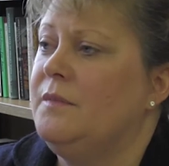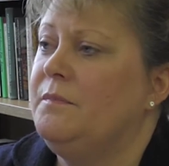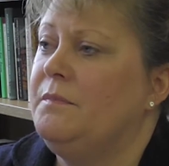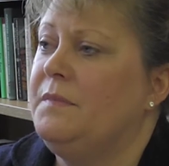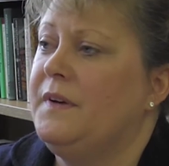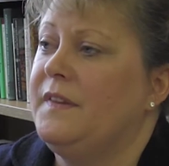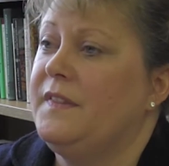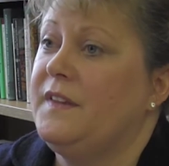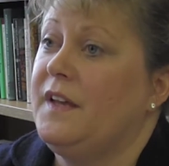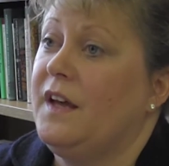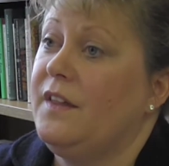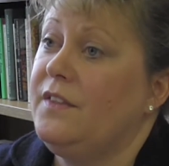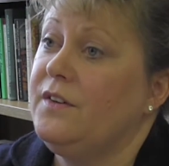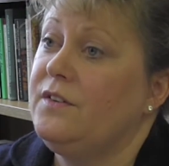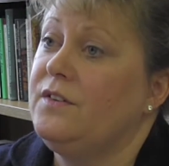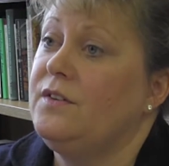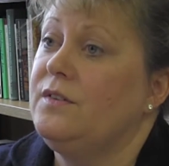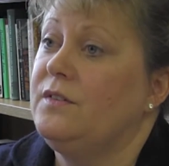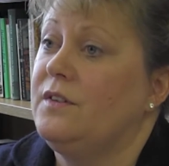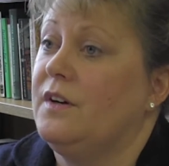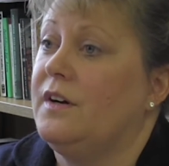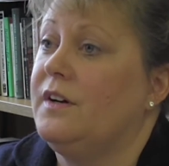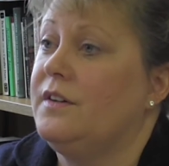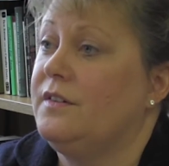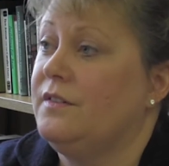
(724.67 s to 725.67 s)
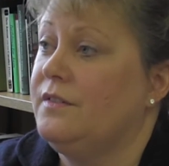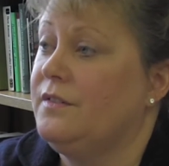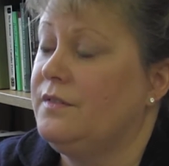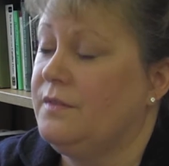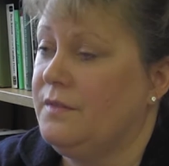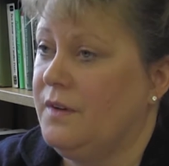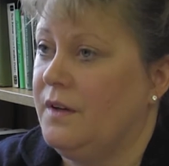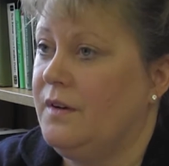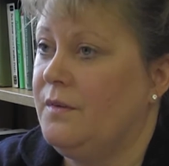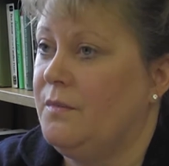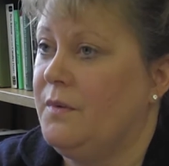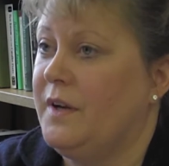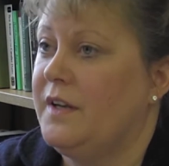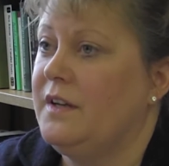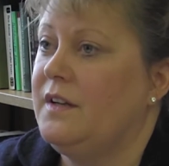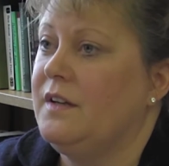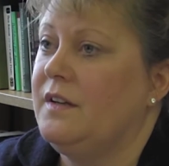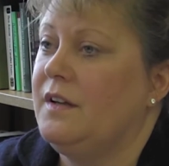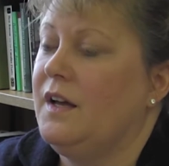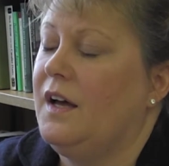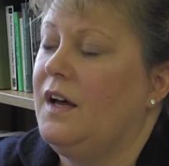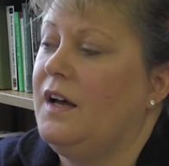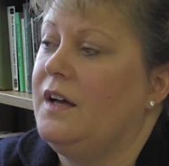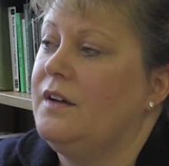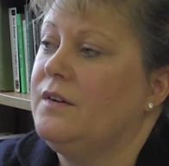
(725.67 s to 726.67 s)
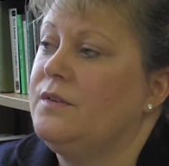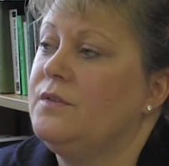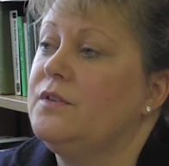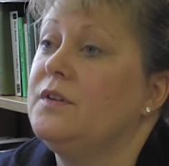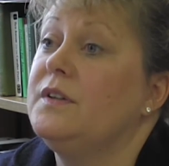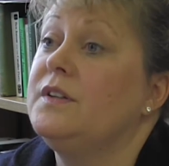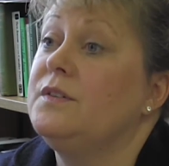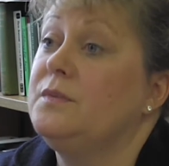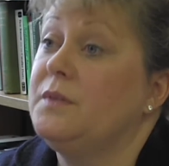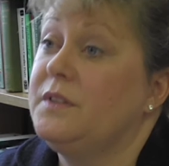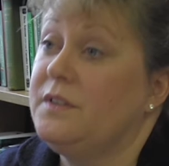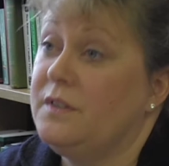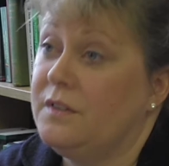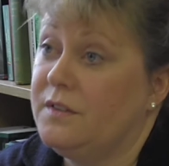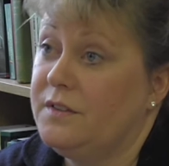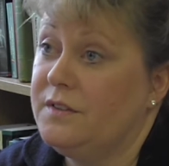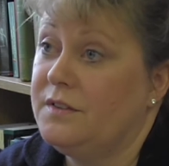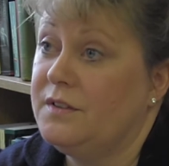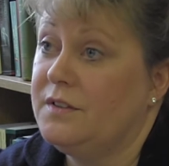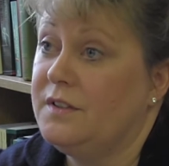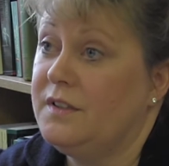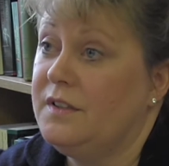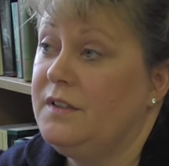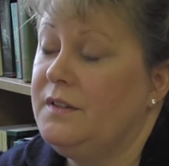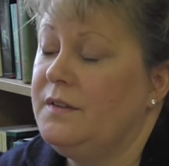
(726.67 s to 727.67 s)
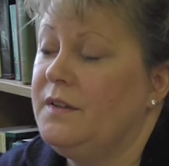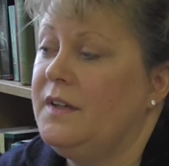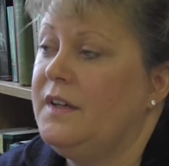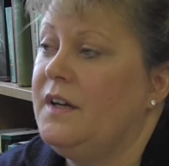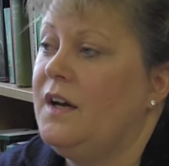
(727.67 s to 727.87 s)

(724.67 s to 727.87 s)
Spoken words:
But the other two daughters grew into adulthood.